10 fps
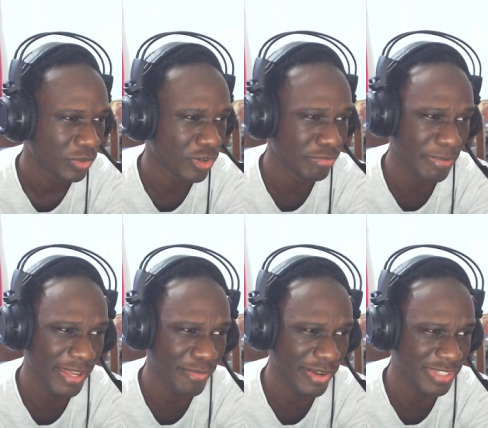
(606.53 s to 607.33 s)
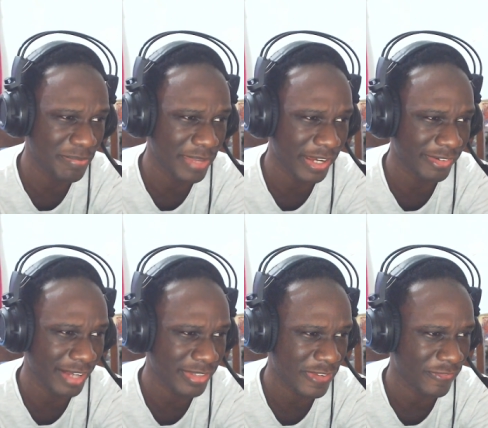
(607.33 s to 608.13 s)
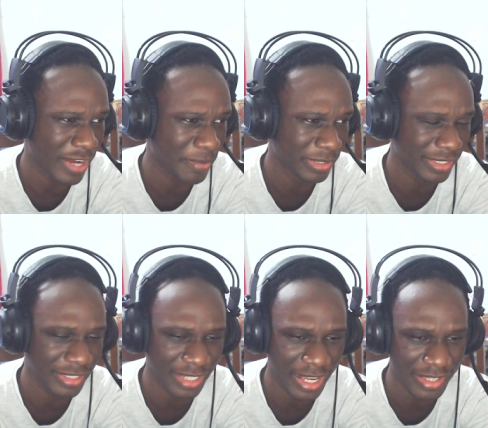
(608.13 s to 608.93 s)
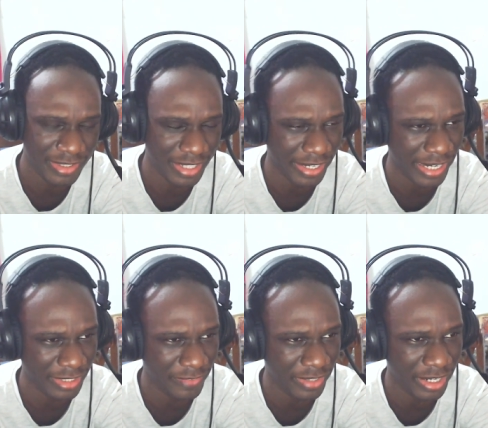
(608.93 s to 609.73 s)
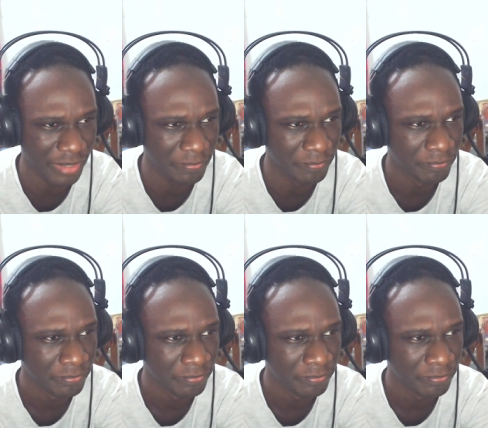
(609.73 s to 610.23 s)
or maybe it was the main character's family that has that kind of um